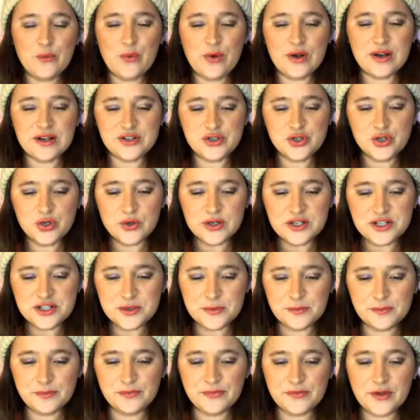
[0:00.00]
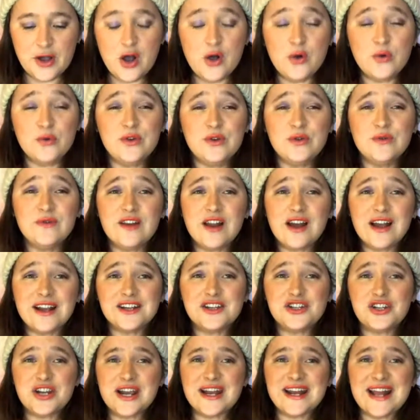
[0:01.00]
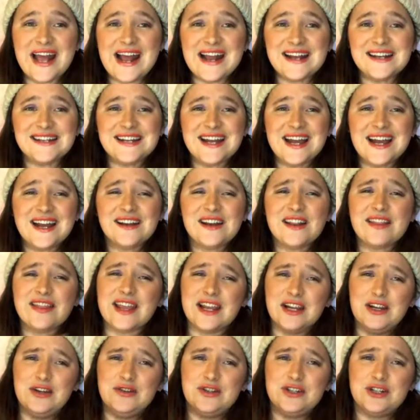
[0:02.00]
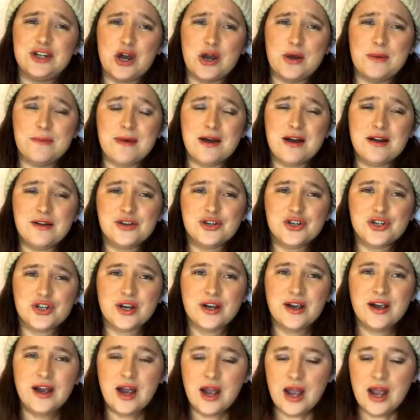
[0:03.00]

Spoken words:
What is your question? Oh, you like, shared and tagged. Thank you so much.